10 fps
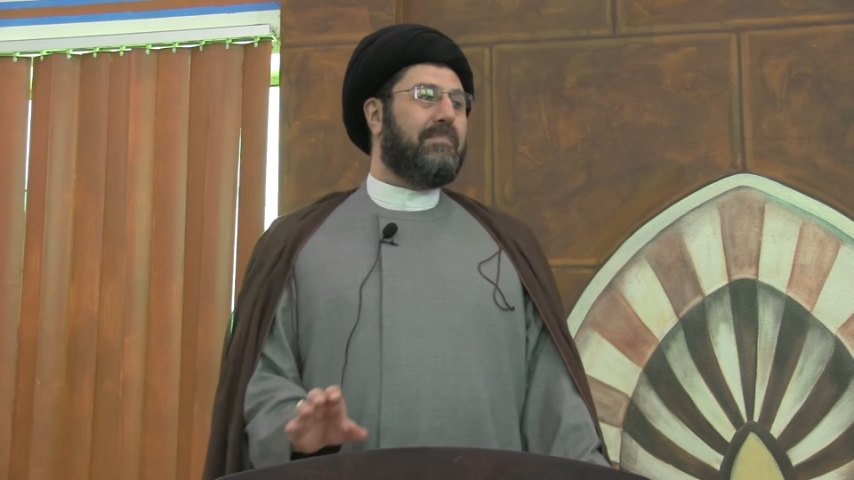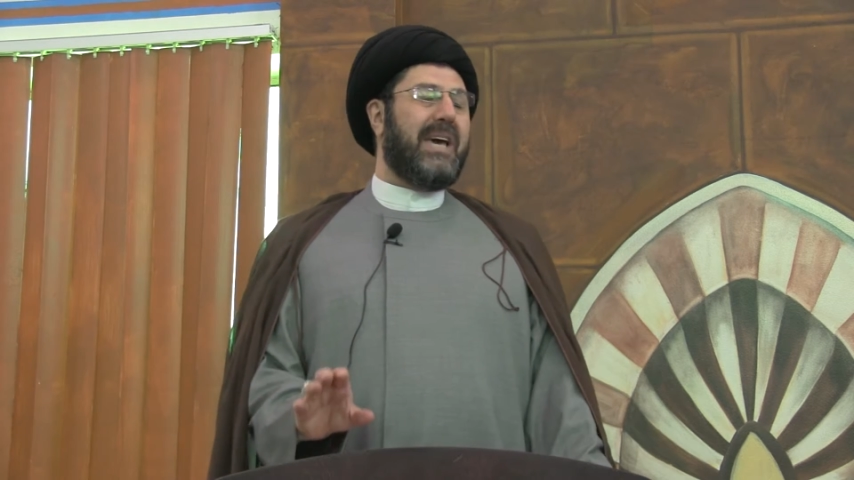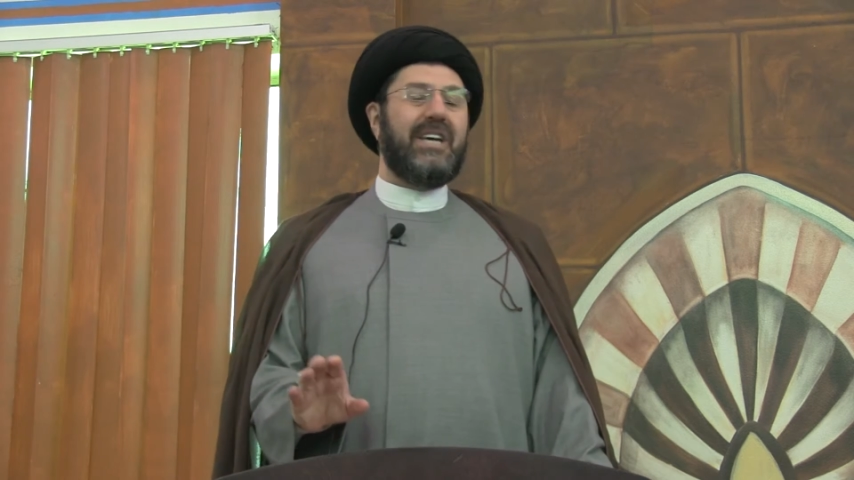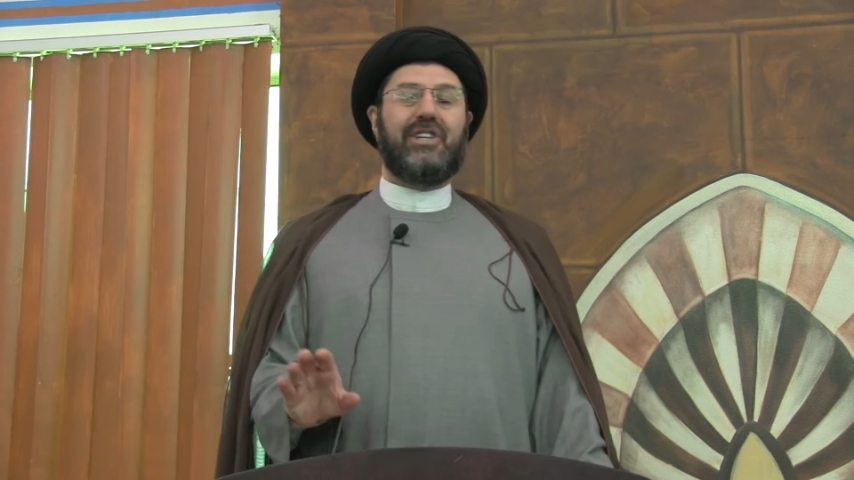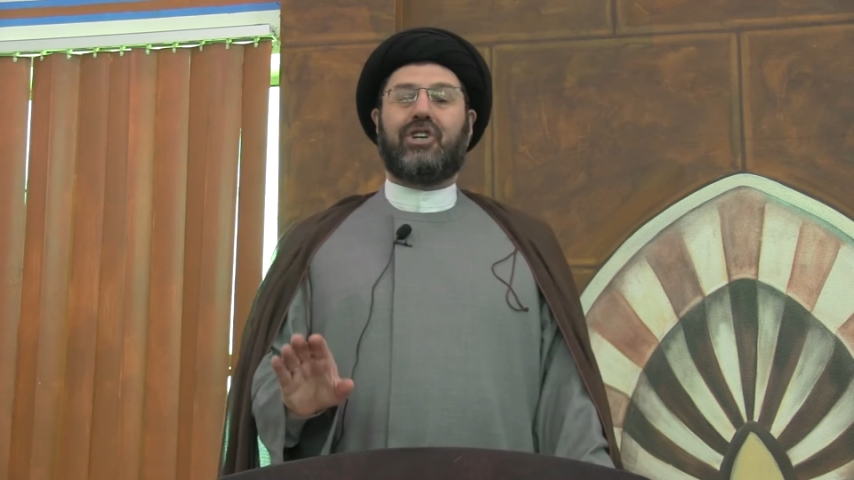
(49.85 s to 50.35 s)

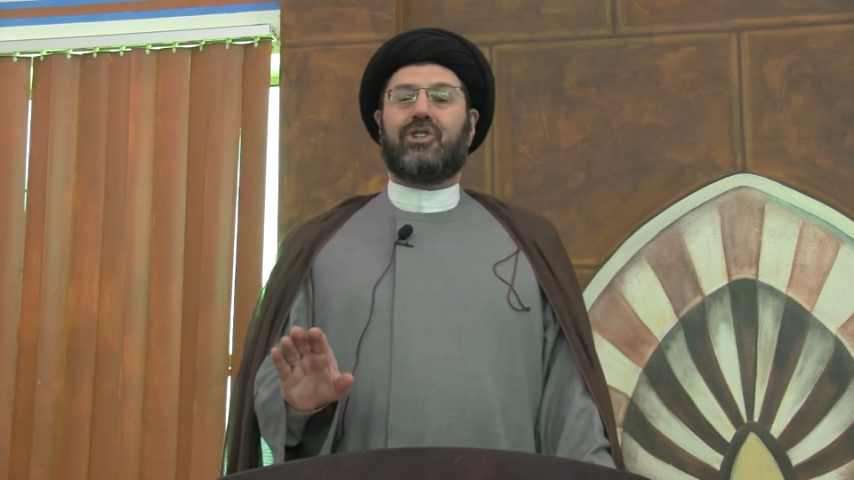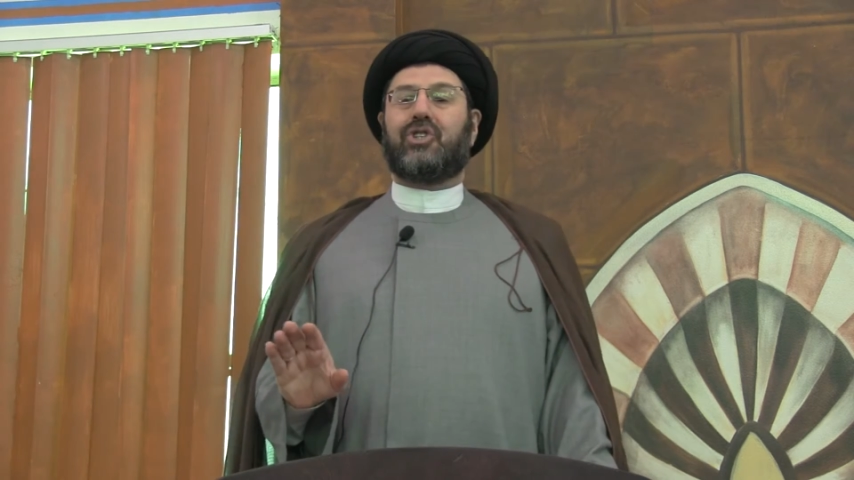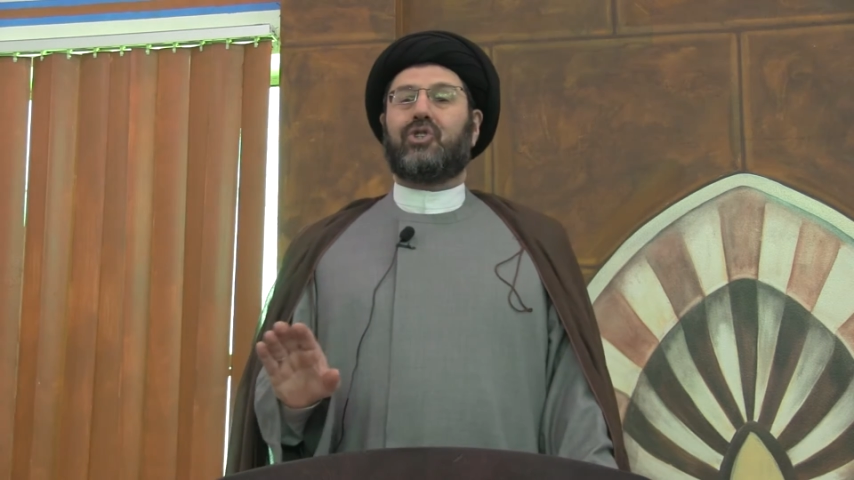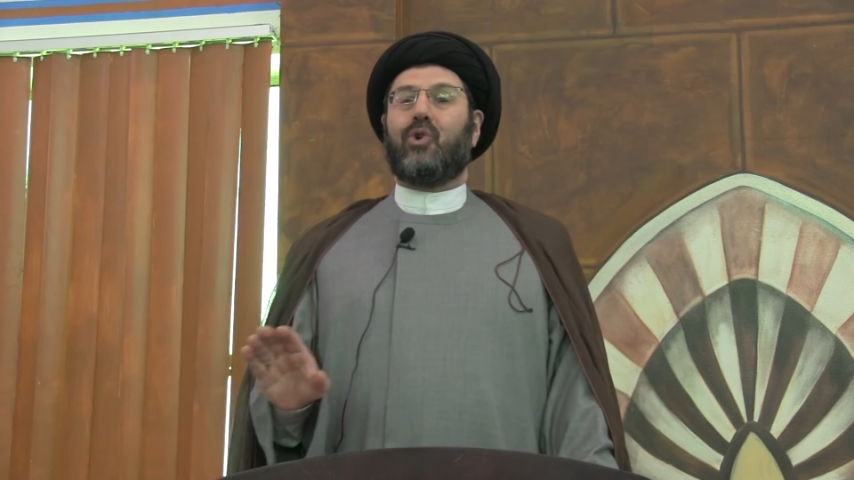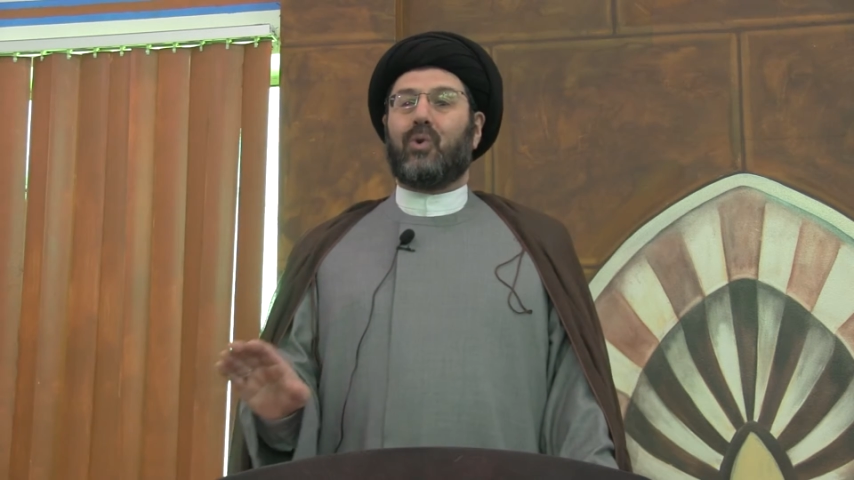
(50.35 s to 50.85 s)
major
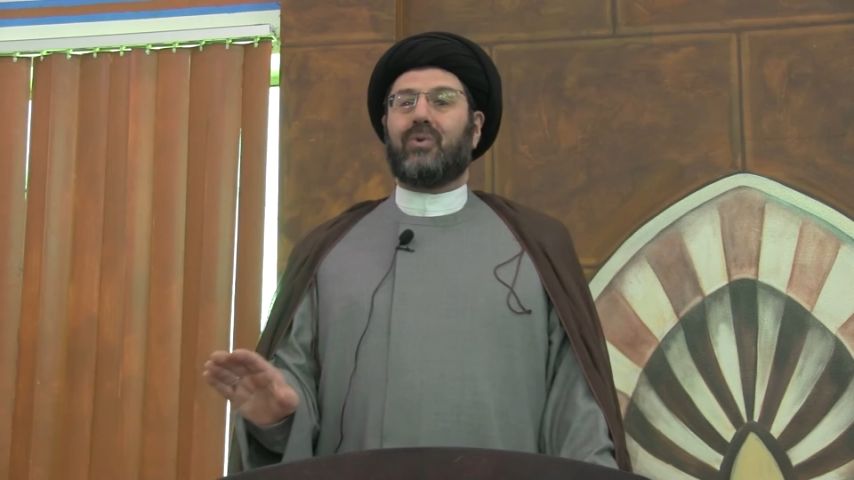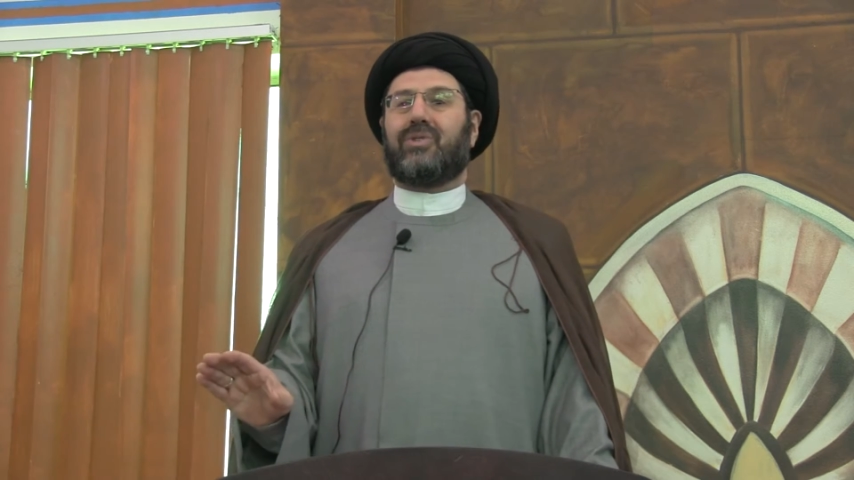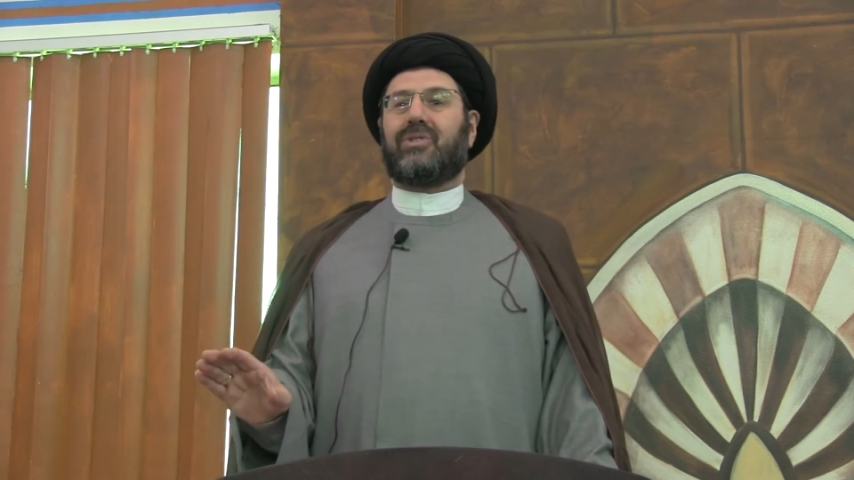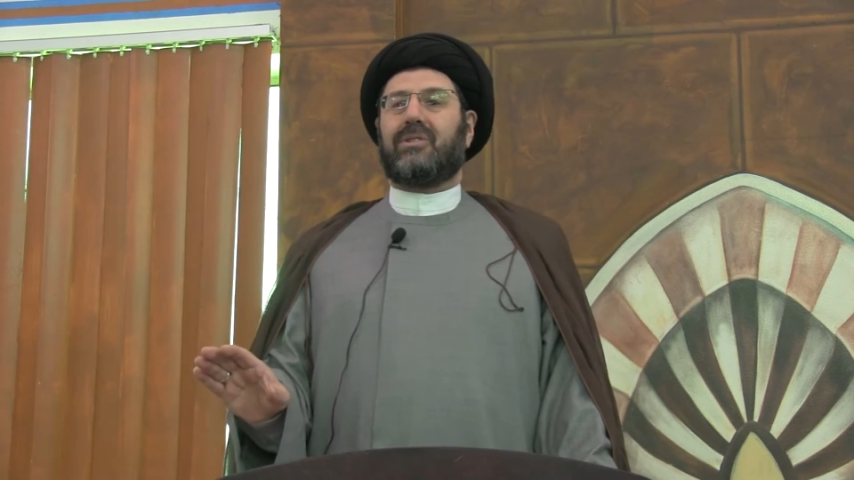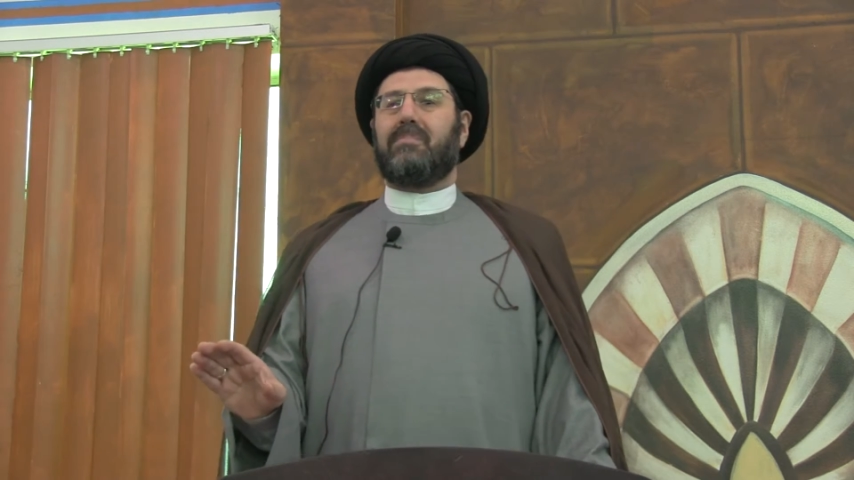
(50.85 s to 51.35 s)
source,